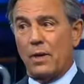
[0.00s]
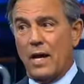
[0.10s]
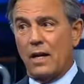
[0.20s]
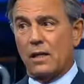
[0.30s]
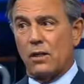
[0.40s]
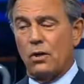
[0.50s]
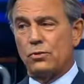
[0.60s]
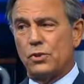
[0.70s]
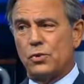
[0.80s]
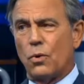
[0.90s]
A lot of
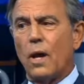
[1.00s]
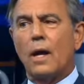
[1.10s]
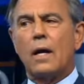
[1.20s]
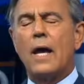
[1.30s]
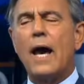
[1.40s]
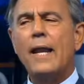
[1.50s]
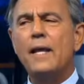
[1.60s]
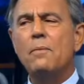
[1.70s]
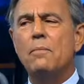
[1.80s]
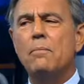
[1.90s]
closed-door.
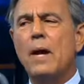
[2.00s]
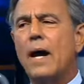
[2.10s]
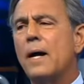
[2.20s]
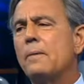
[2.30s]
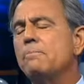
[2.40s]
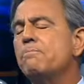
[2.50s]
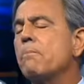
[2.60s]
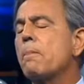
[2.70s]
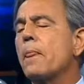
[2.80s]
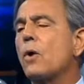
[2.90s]
Cutting
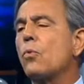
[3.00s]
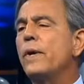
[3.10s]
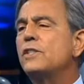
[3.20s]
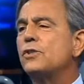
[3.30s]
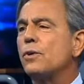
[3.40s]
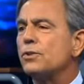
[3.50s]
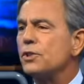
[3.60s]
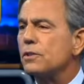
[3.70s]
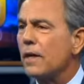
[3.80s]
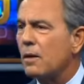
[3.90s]

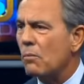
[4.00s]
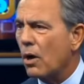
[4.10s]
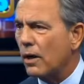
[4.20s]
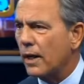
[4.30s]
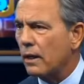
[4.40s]
research and marketing,